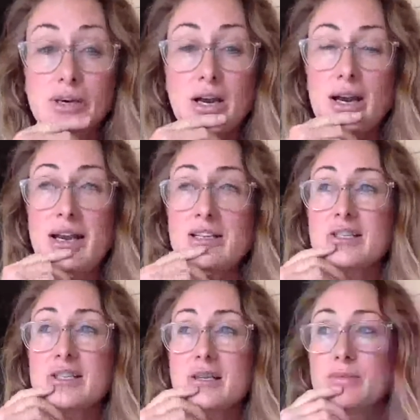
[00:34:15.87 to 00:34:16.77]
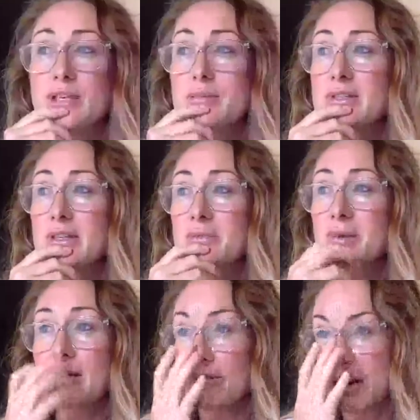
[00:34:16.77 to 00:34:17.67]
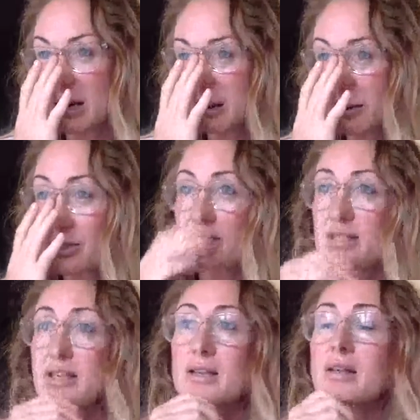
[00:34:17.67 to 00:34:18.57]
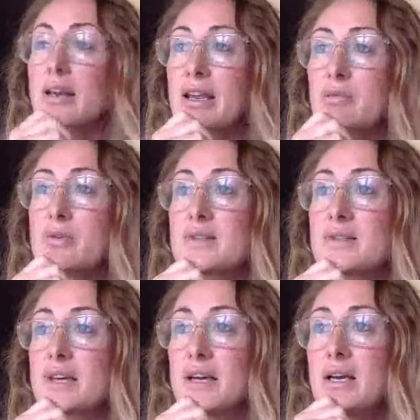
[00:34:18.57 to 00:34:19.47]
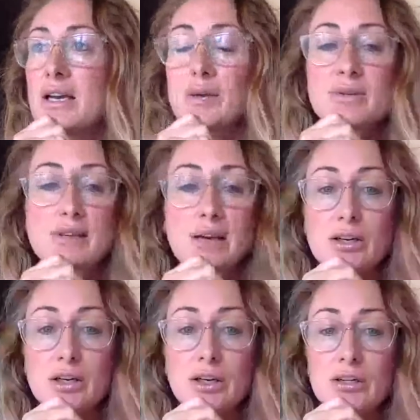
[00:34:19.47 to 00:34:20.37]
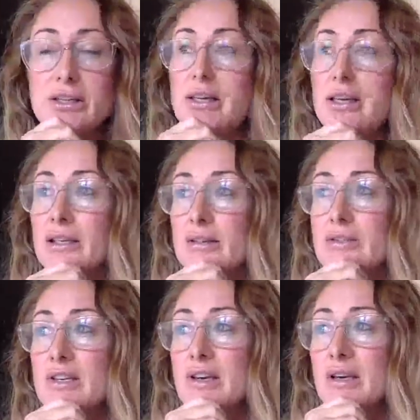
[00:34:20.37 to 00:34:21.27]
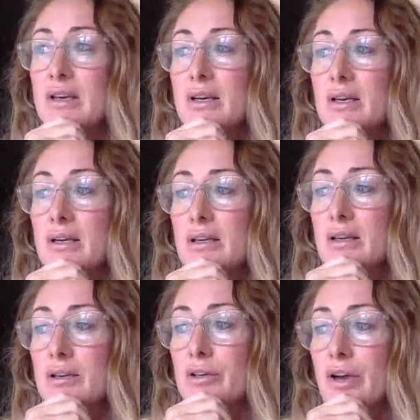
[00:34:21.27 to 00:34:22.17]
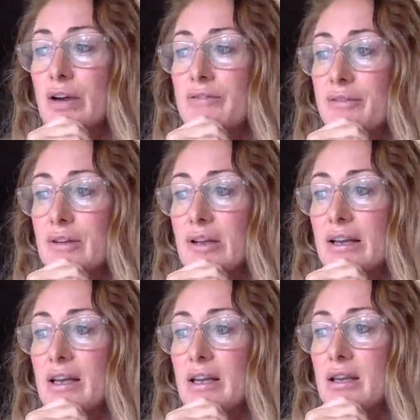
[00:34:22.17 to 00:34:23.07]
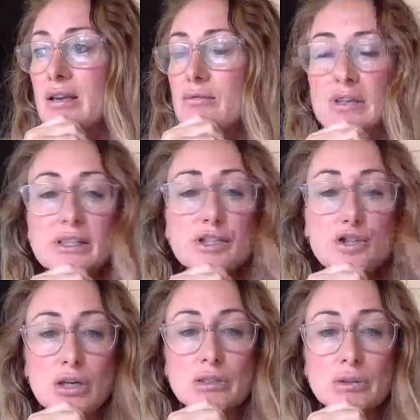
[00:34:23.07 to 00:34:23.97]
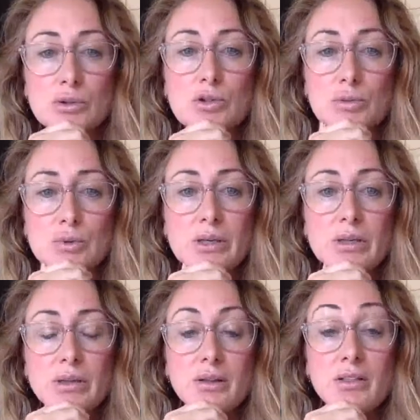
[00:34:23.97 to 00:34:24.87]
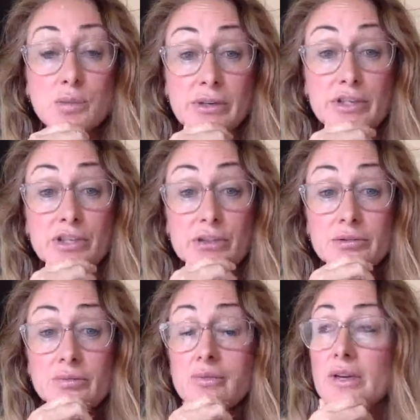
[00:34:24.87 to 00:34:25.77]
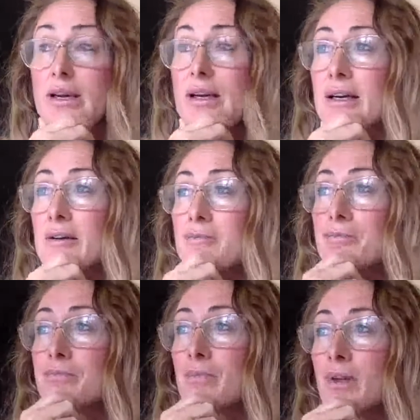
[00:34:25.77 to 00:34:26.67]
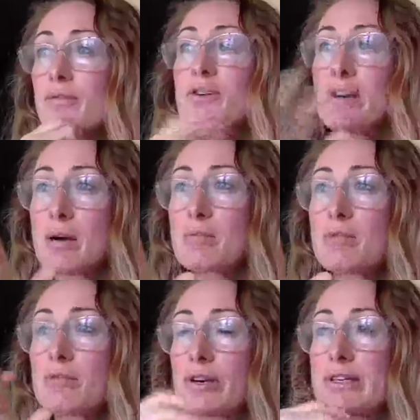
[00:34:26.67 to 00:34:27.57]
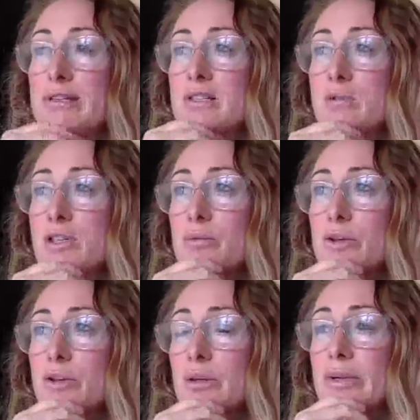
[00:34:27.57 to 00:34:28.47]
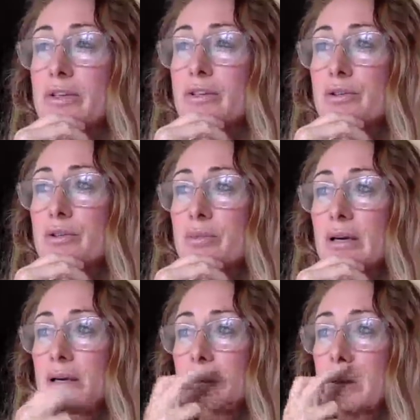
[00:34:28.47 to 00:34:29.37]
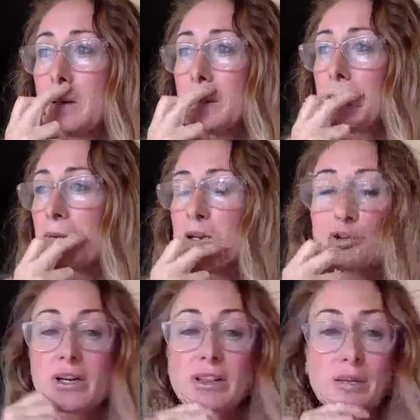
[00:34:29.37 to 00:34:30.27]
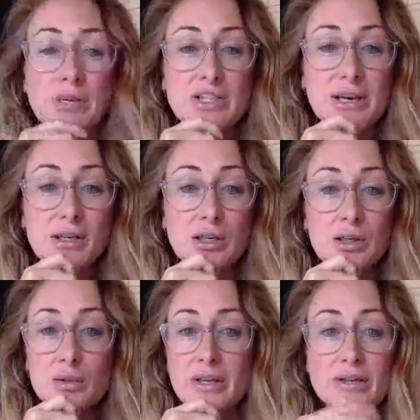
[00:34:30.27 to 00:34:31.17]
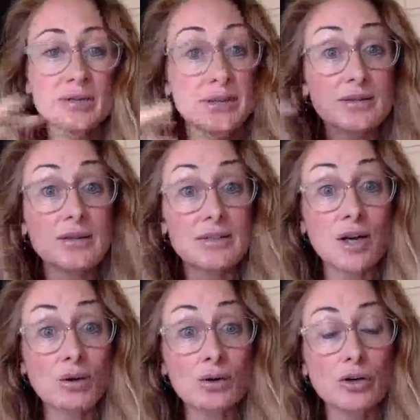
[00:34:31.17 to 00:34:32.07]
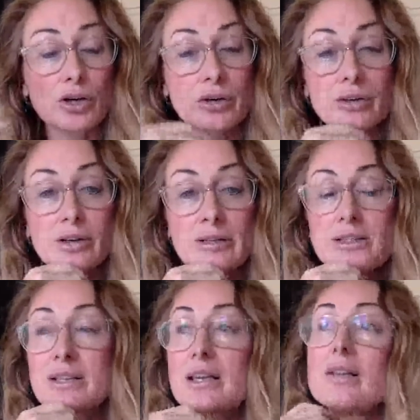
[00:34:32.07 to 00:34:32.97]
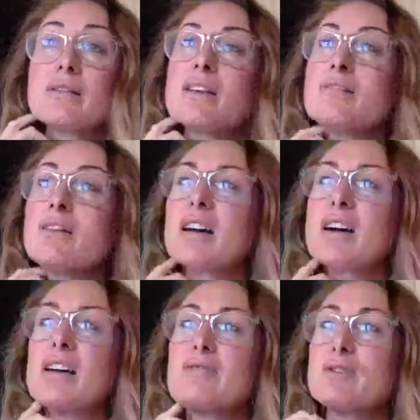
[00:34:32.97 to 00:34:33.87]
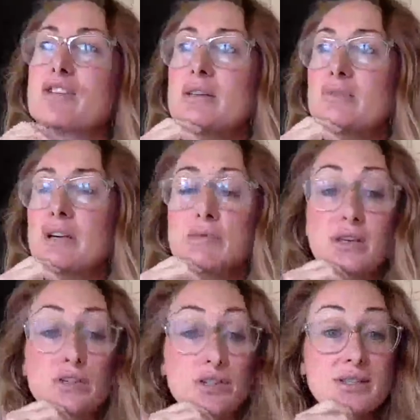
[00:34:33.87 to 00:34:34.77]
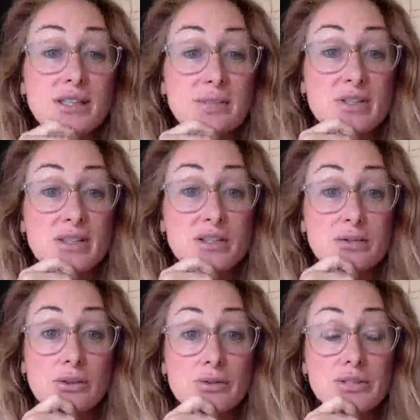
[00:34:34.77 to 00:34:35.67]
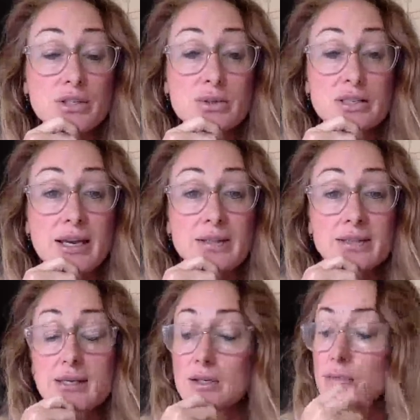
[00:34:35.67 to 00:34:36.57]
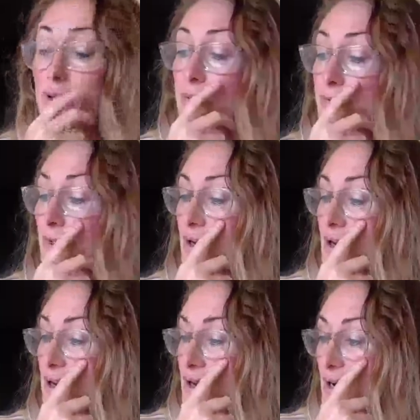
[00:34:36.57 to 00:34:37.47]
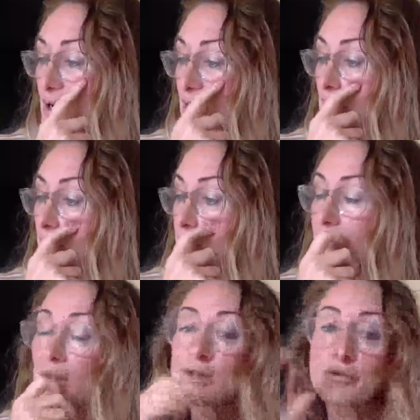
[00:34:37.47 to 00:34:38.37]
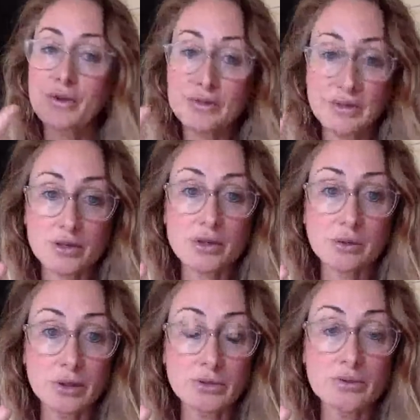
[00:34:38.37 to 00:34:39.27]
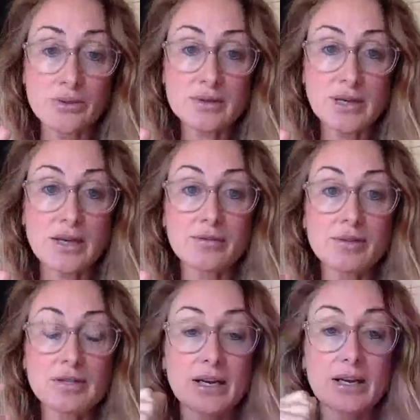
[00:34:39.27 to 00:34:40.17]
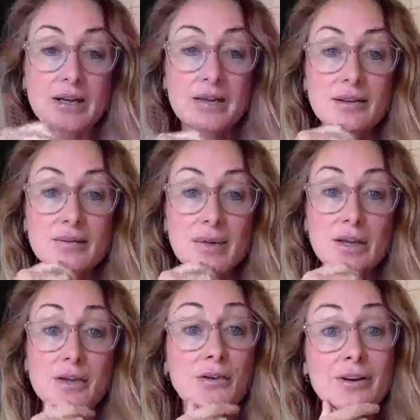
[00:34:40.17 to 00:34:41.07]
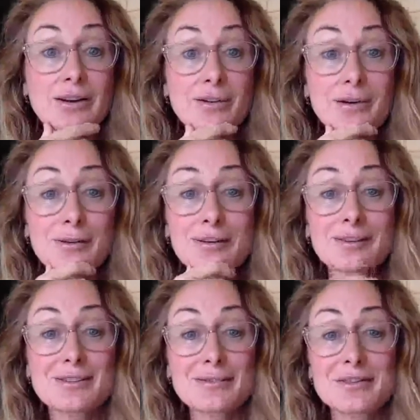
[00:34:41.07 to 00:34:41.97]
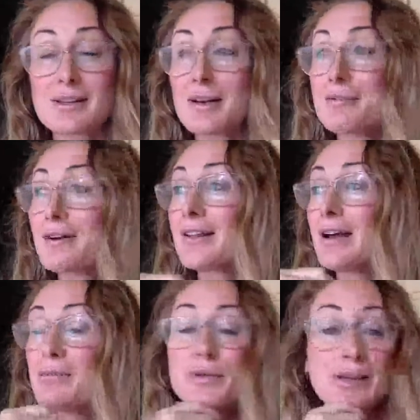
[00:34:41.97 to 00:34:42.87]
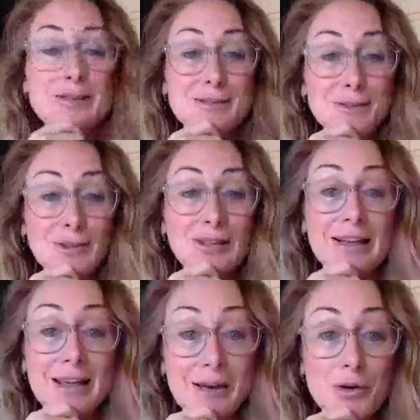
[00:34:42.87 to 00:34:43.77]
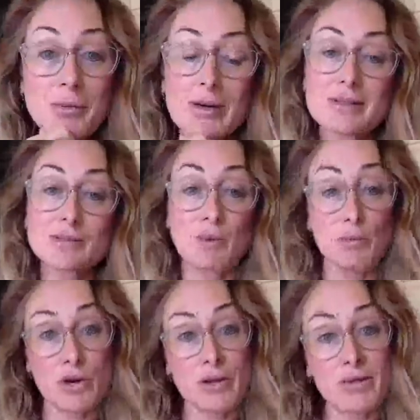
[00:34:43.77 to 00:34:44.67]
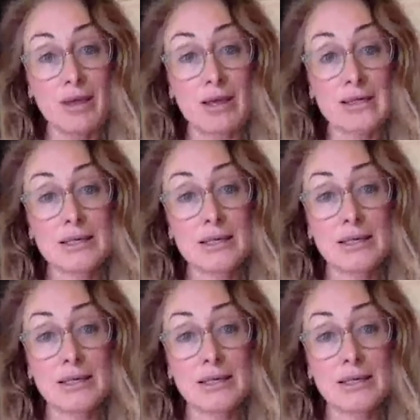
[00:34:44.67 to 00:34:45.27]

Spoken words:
actually sometimes think of my father and just think that he was an alcoholic, and you know, I feel like he really struggled with depression for a number of reasons, which I won't go into. But you know, when you drink that much alcohol, there's a whole lot going on underneath. And I kind of wish sometimes I could just get some essential oils into his hands to help him. Not that essential oils save the day and make you not an alcoholic. I just have to clarify that. But they certainly help us when we're in that